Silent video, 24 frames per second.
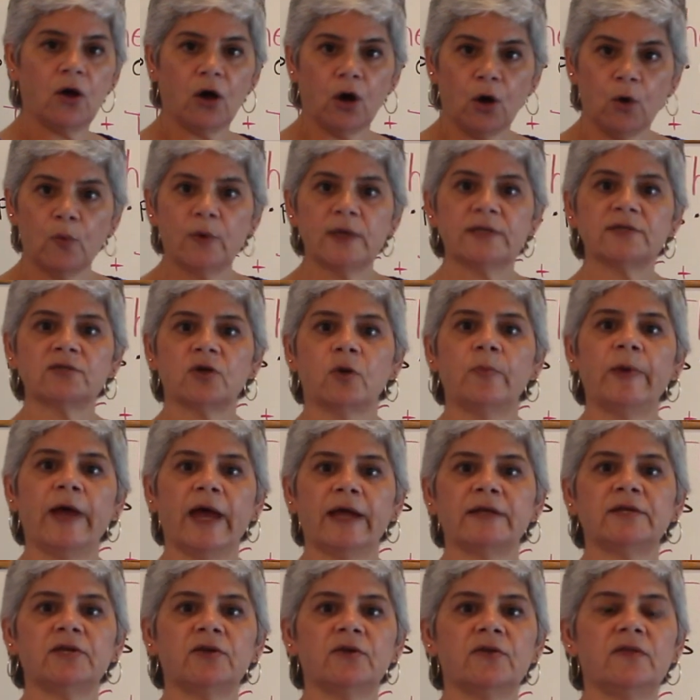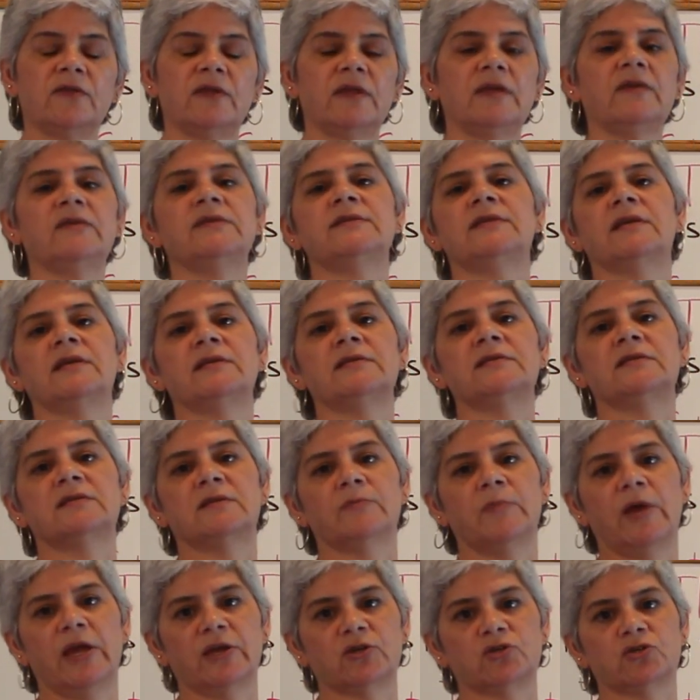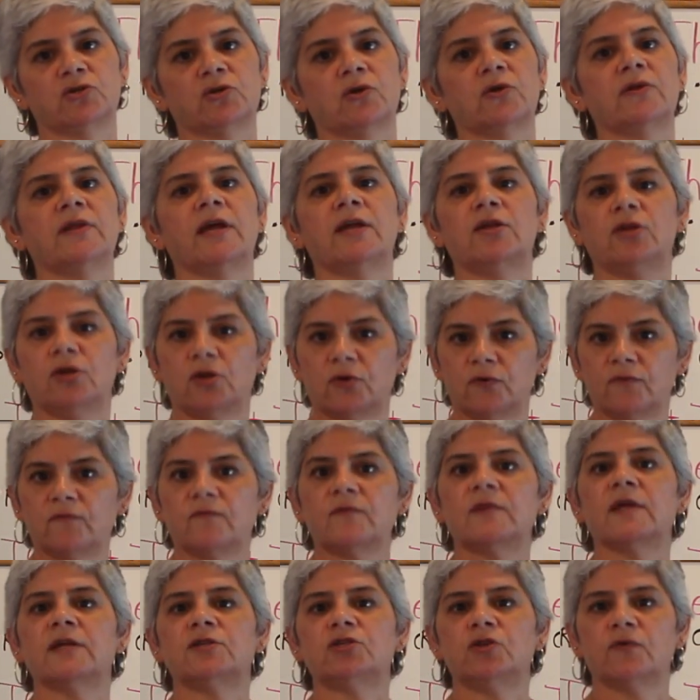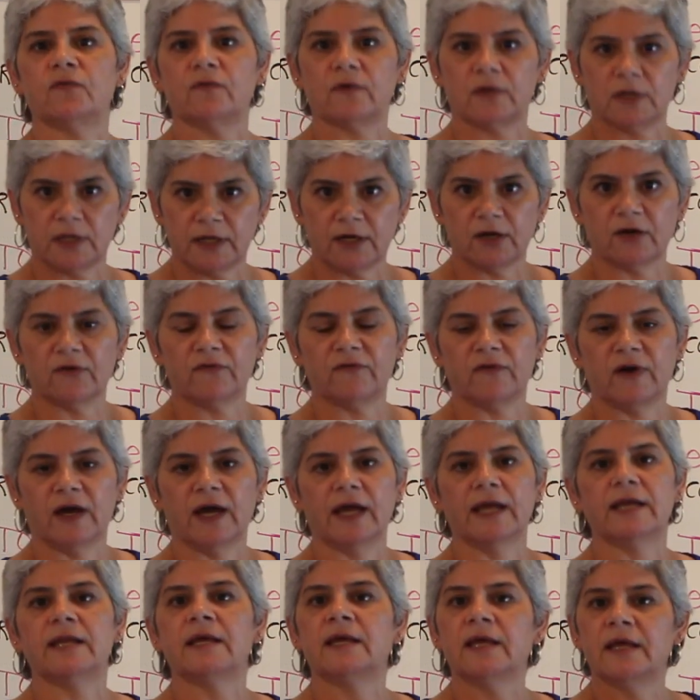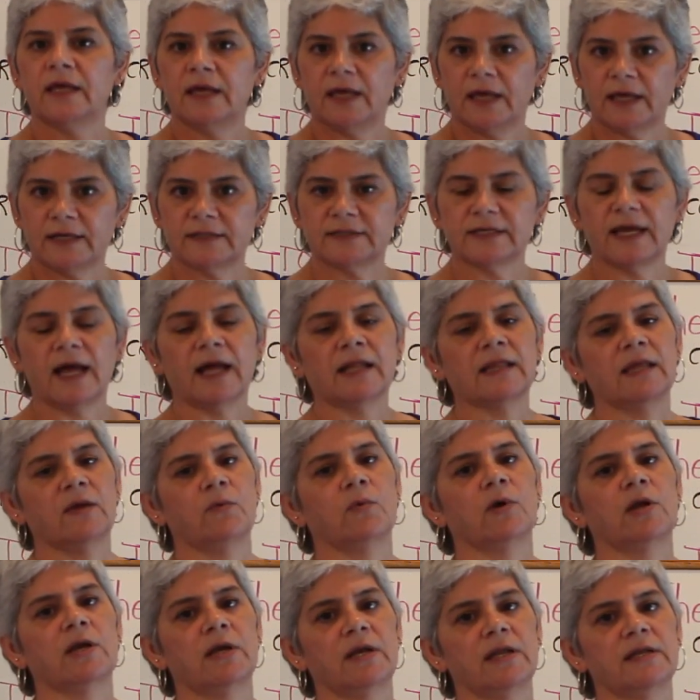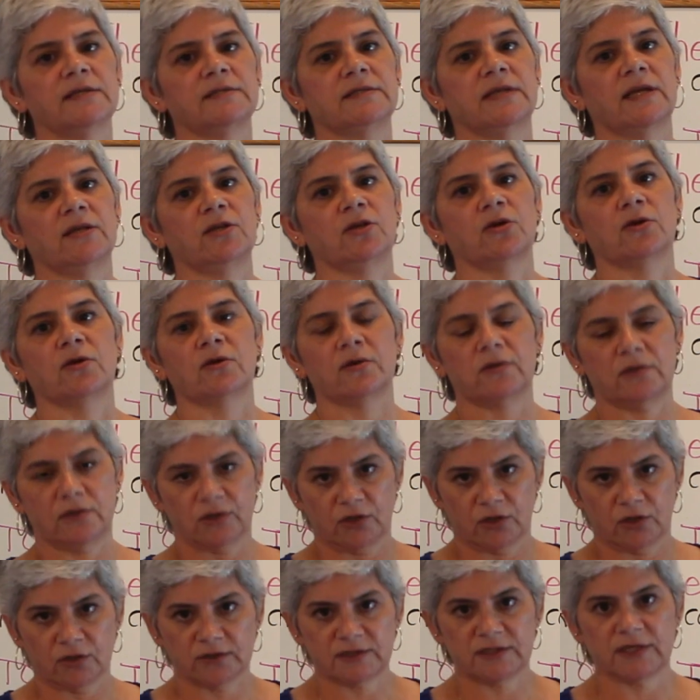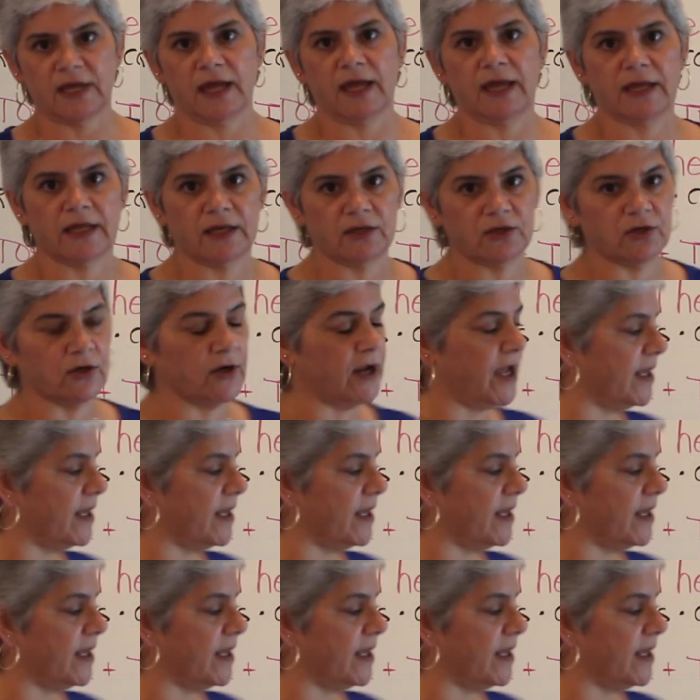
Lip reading: always go back to your thesis to make sure that you've clarified exactly what it is that you're saying in your